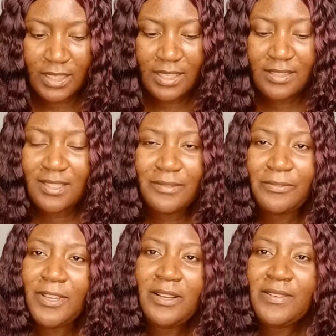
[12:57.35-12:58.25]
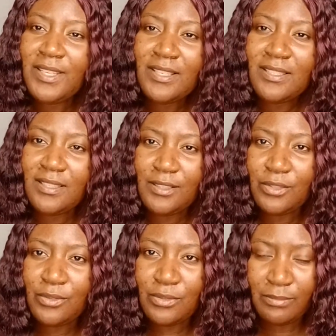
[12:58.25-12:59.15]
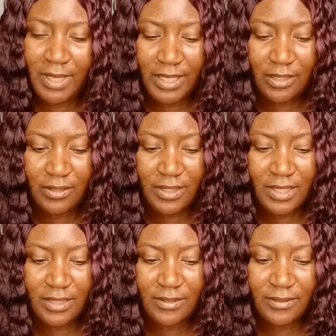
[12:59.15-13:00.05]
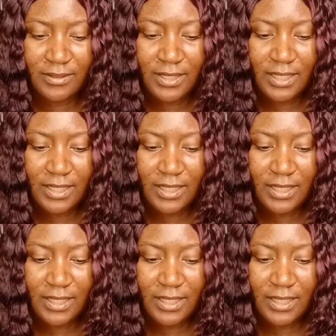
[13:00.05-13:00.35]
It's very easy to do by yourself.